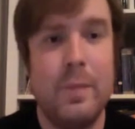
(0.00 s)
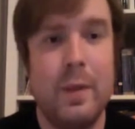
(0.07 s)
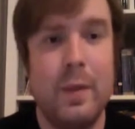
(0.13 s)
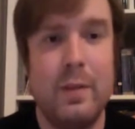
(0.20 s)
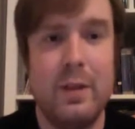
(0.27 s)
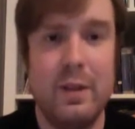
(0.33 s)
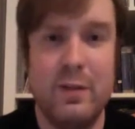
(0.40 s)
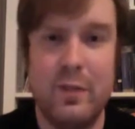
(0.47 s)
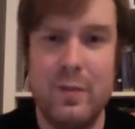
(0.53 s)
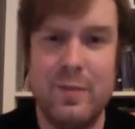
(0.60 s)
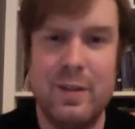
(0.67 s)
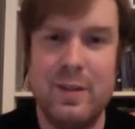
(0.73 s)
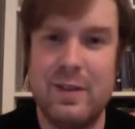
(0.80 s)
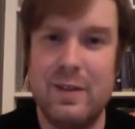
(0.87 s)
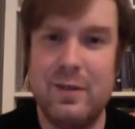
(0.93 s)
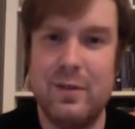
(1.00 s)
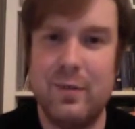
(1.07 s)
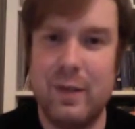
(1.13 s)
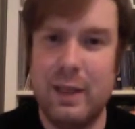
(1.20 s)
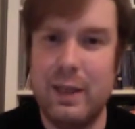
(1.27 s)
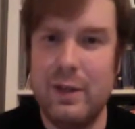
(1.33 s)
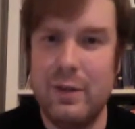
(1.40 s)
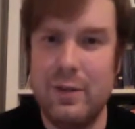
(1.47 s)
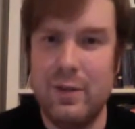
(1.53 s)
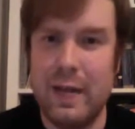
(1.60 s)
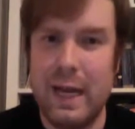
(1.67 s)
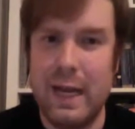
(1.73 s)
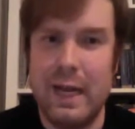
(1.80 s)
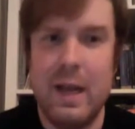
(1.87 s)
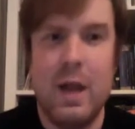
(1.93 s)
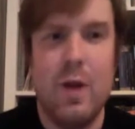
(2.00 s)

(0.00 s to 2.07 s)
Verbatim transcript: but this film doesn't really do that